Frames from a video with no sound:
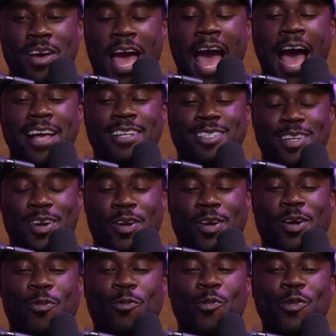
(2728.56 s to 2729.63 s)
as they're
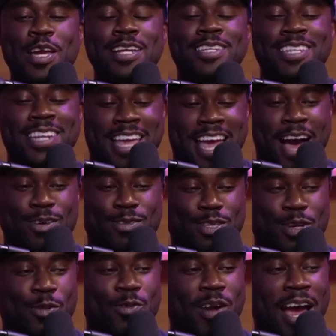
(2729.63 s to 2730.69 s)
reaching out
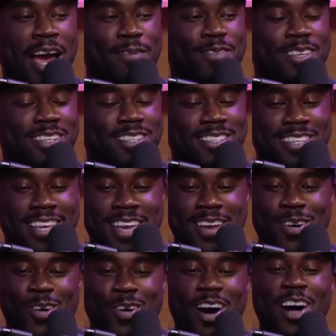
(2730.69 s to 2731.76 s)
to grab this seagull,